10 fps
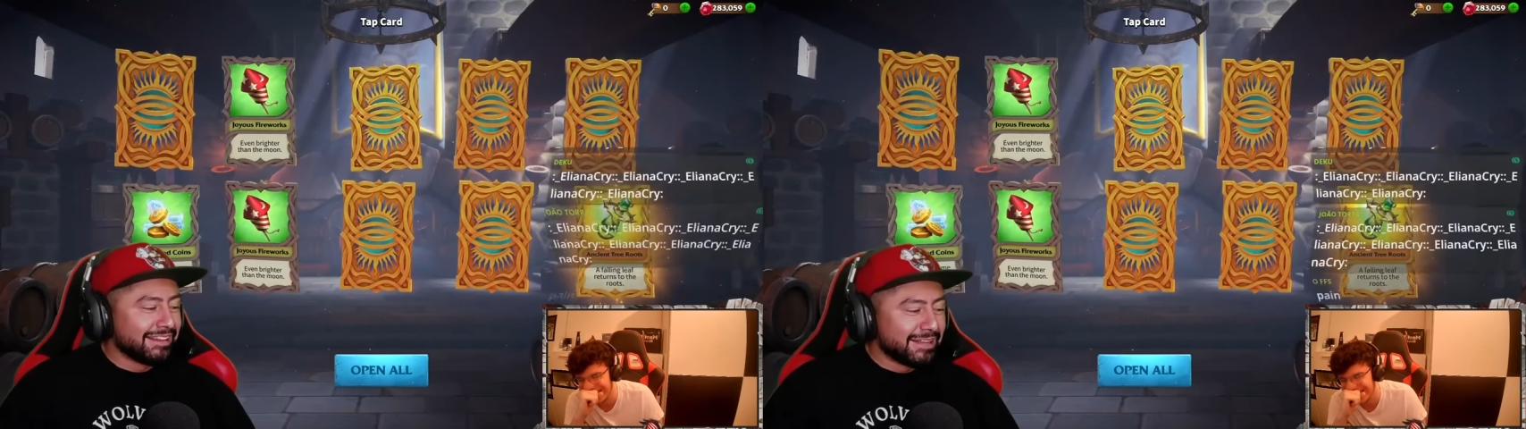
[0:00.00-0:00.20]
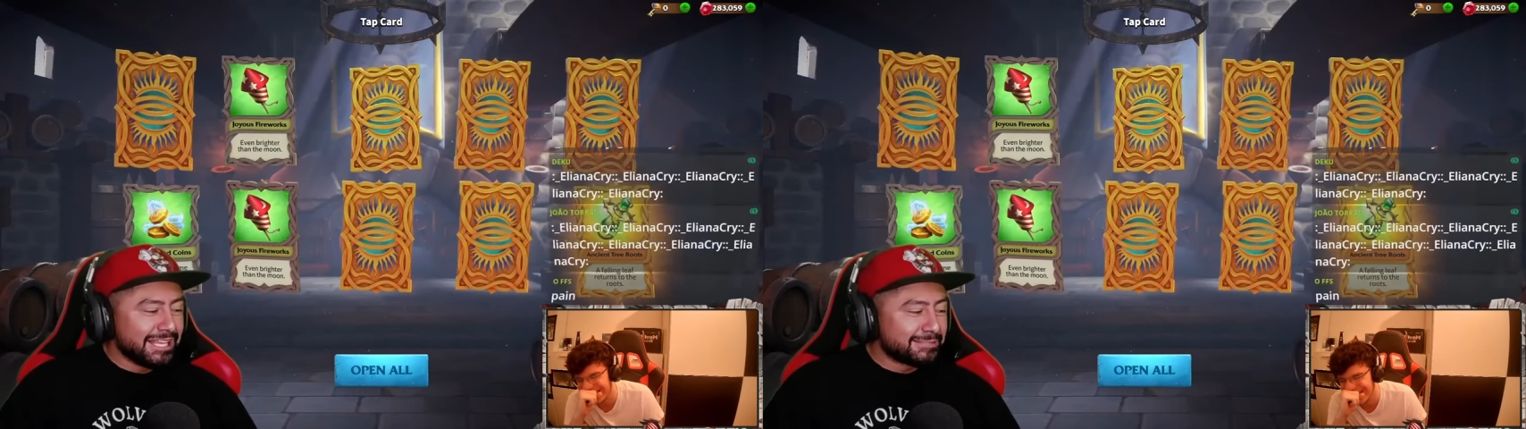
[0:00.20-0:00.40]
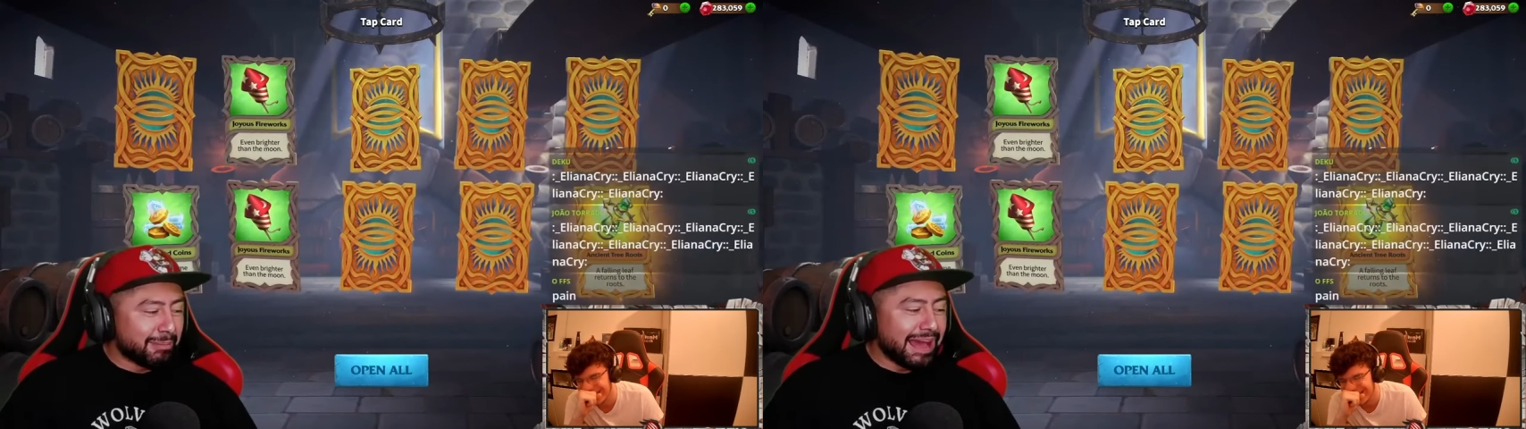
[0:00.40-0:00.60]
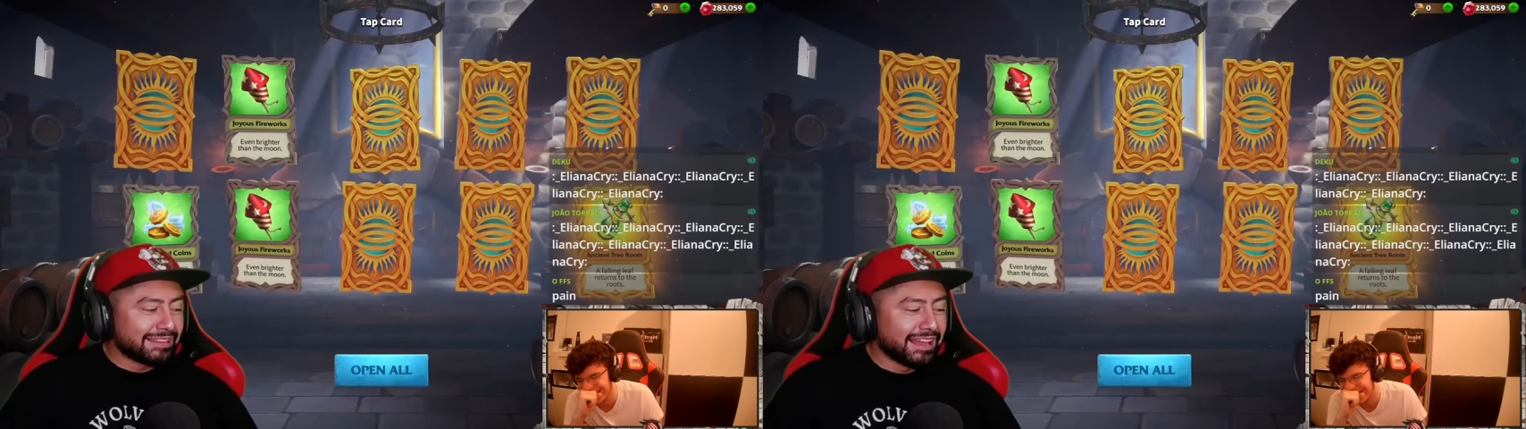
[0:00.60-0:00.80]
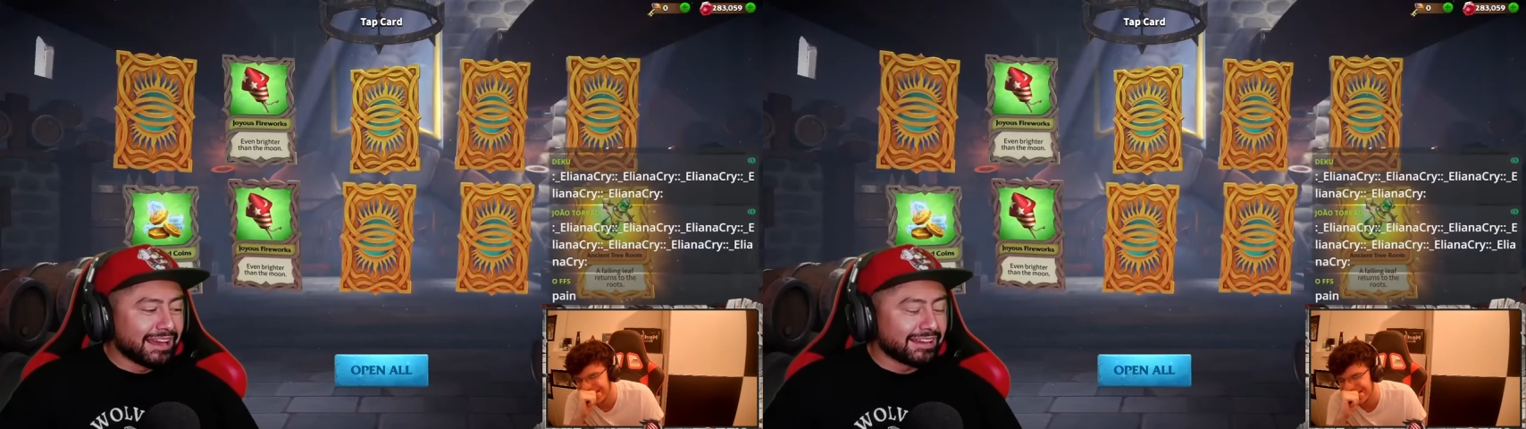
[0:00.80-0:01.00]
He's We're bad
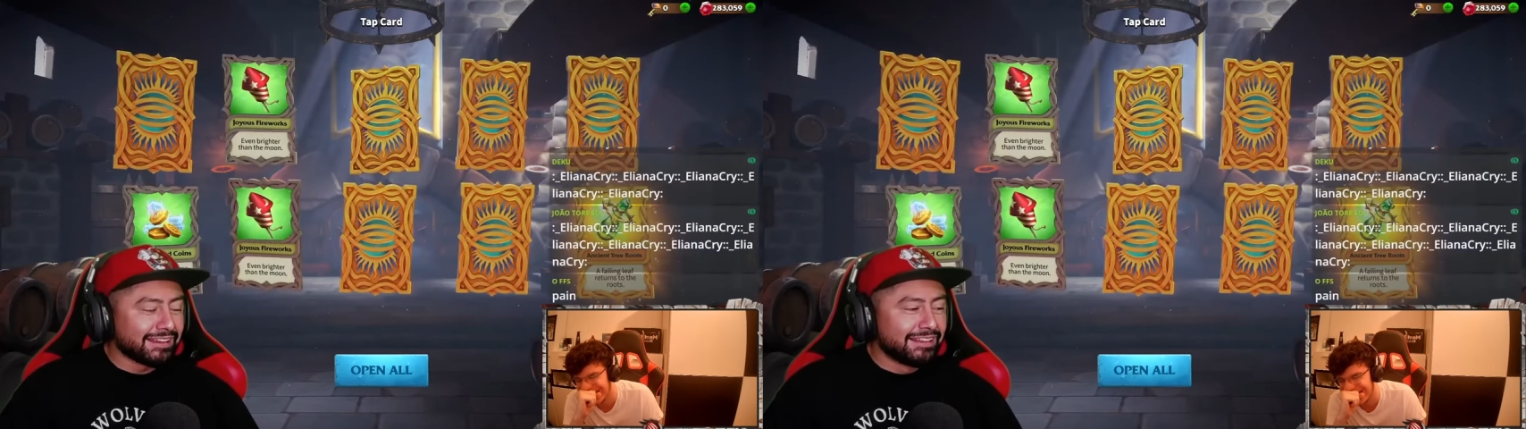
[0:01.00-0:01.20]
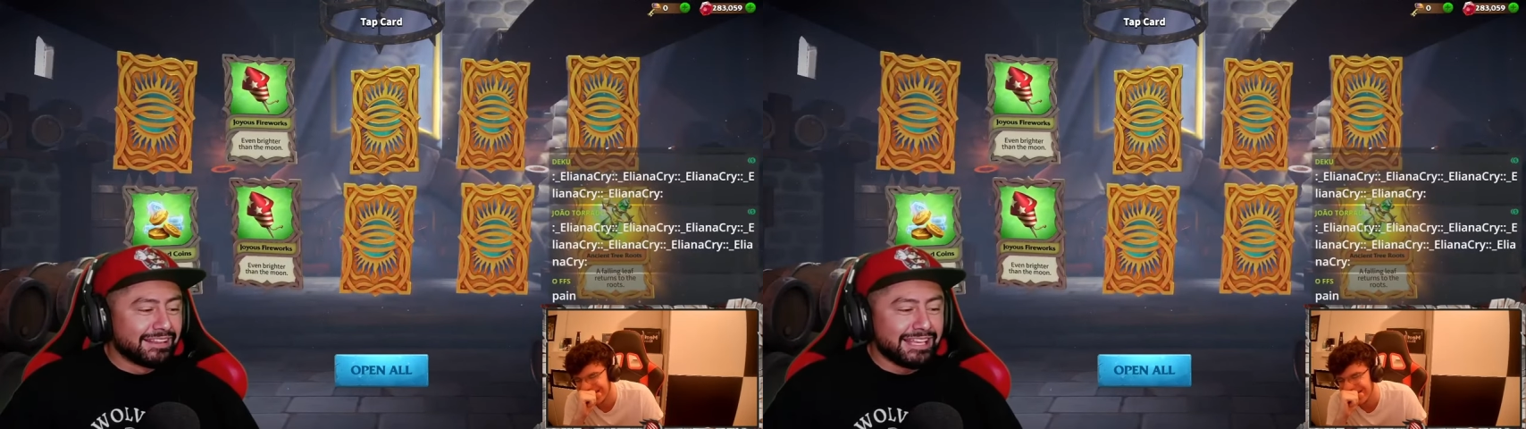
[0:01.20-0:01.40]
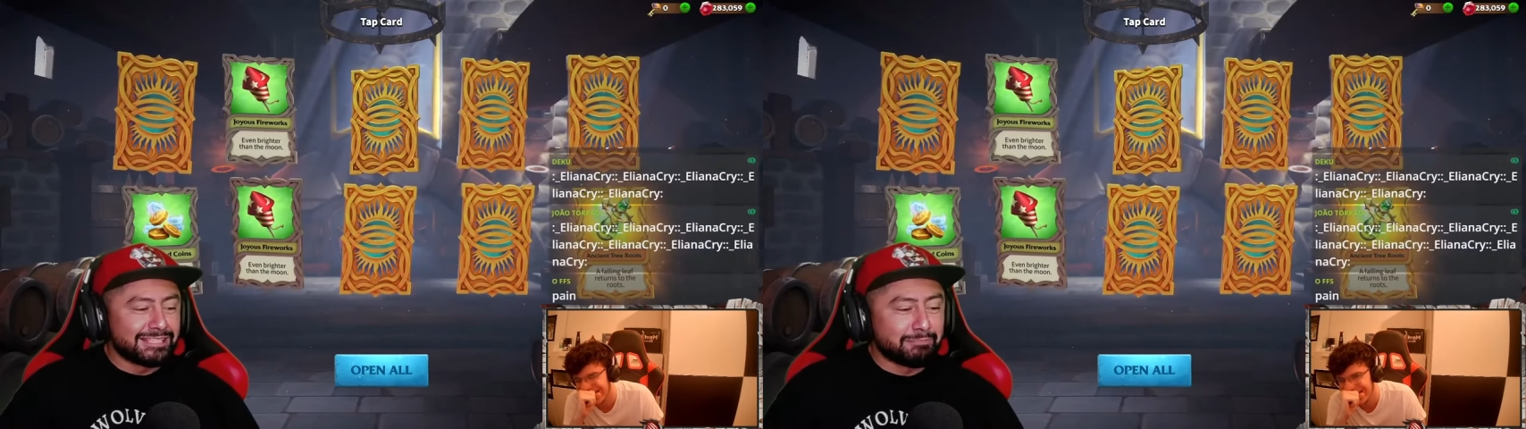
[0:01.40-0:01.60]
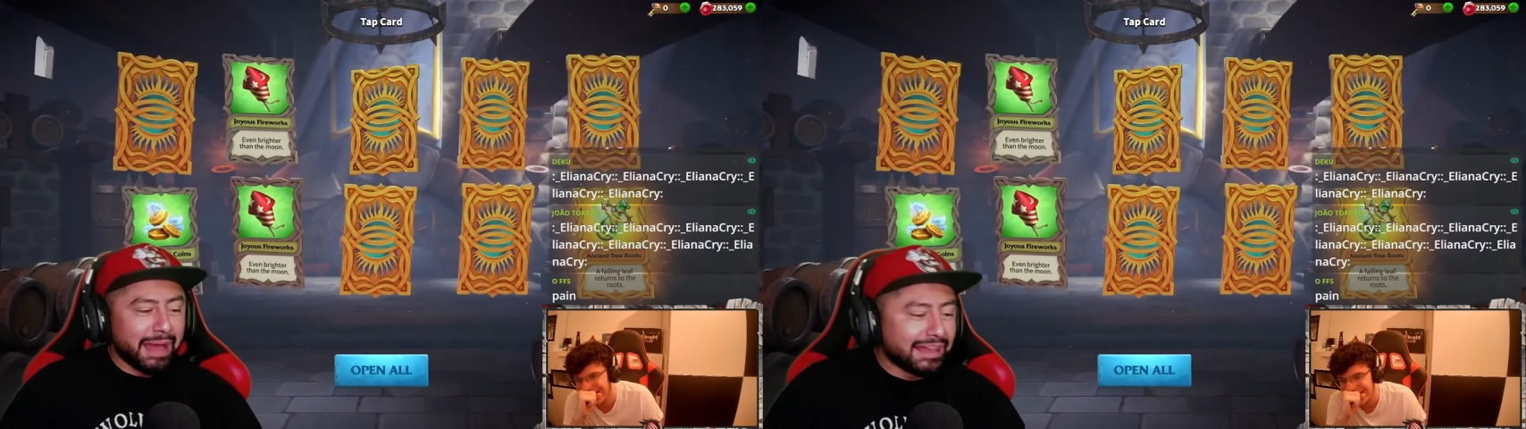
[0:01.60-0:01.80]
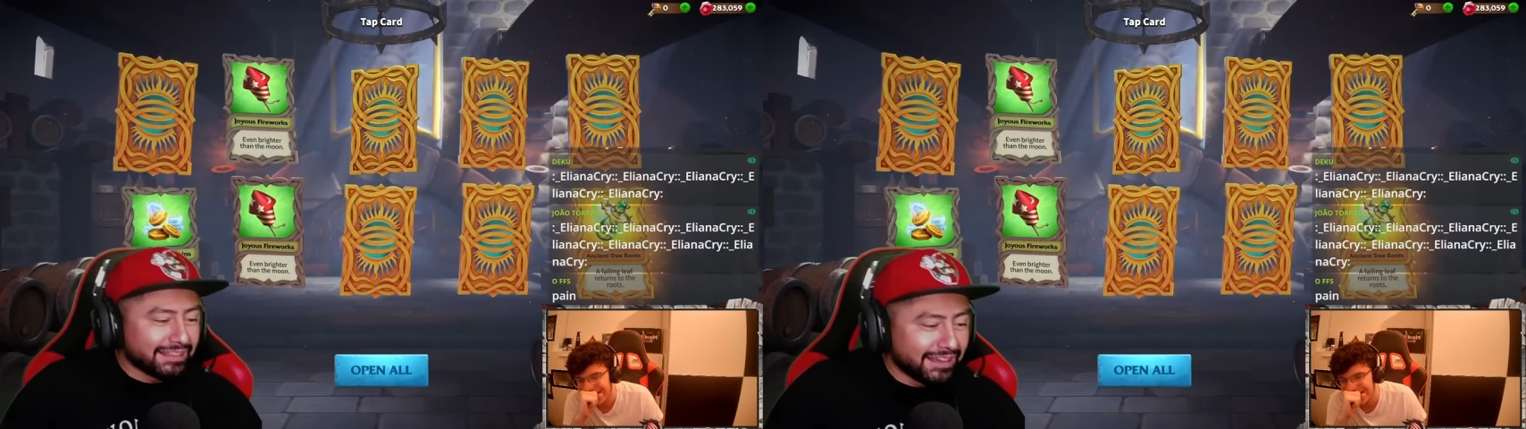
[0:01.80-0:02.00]
luck. It. He's
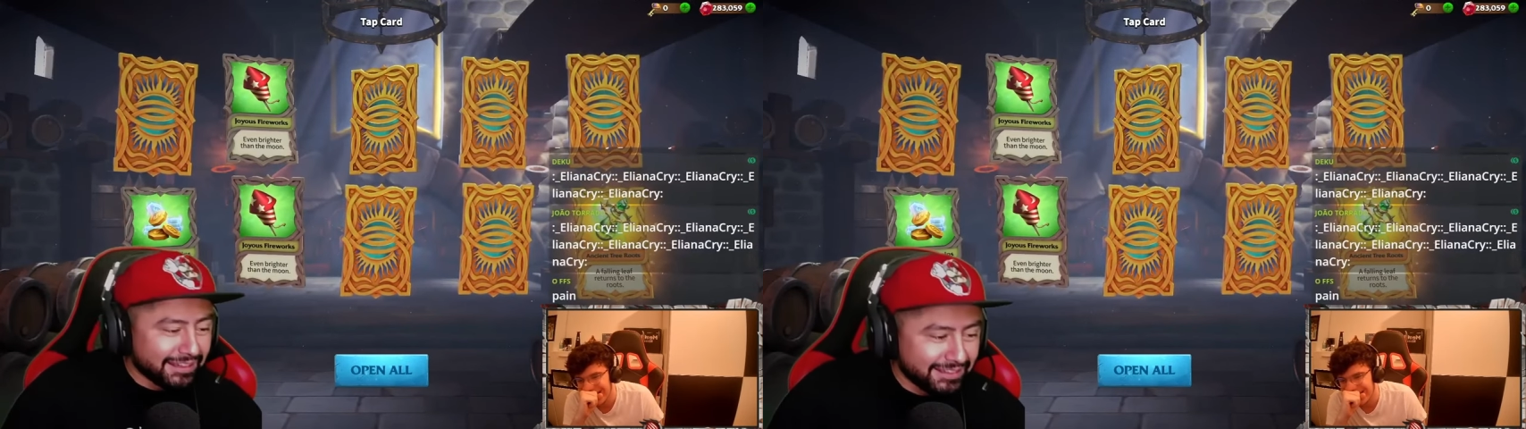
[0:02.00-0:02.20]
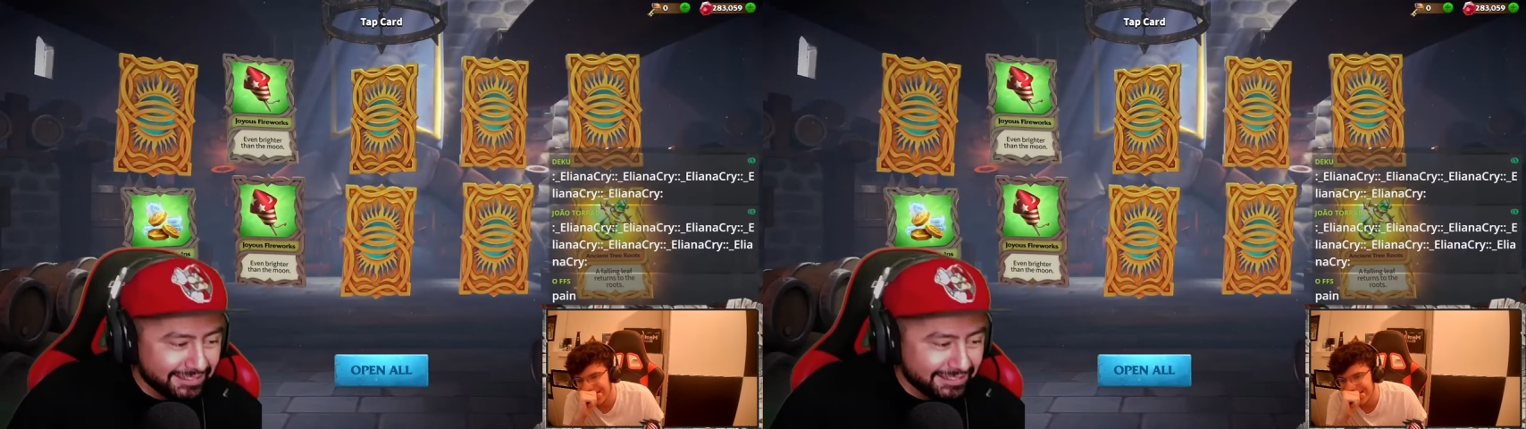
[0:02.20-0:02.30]
bad luck.